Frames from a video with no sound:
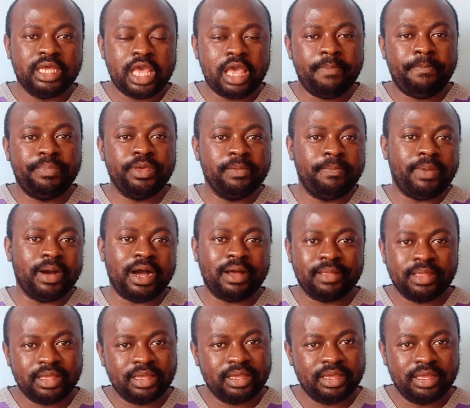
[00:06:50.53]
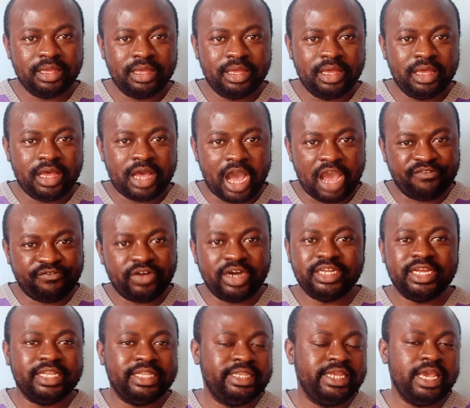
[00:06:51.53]
a paper, I
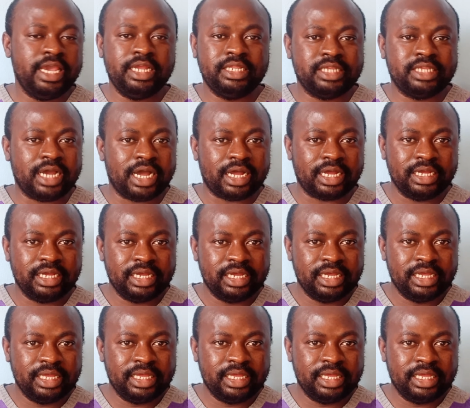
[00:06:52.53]
find a data,